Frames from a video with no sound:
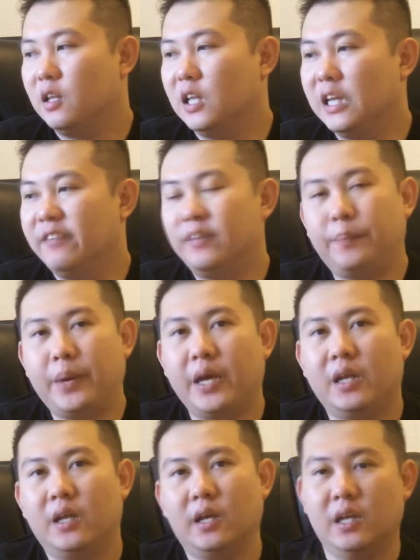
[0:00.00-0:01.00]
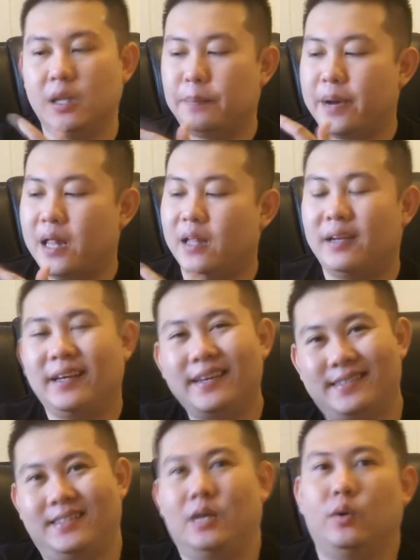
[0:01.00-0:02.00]
leave the paint in the palette.
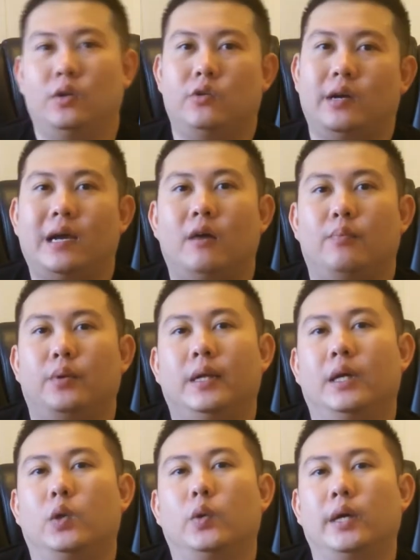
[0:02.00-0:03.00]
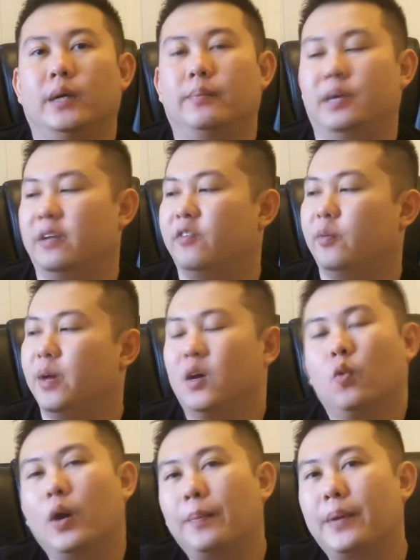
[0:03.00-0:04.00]
Yes, that will dry out pretty quick, but if you
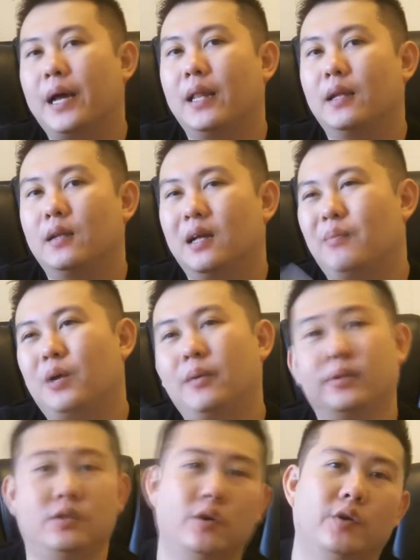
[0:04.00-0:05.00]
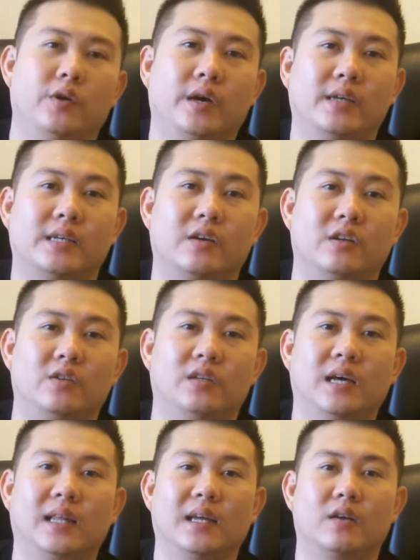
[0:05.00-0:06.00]
make a wet palette, I'll probably show you guys how to do
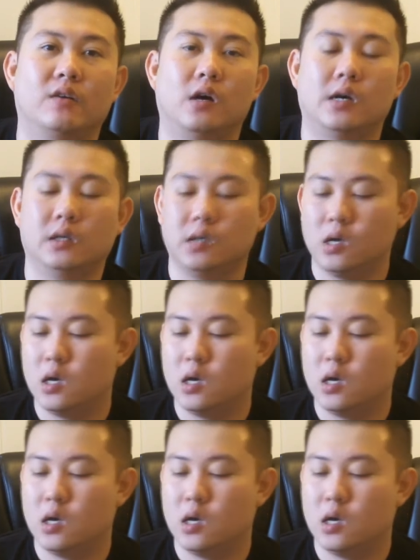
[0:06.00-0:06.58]
that later on.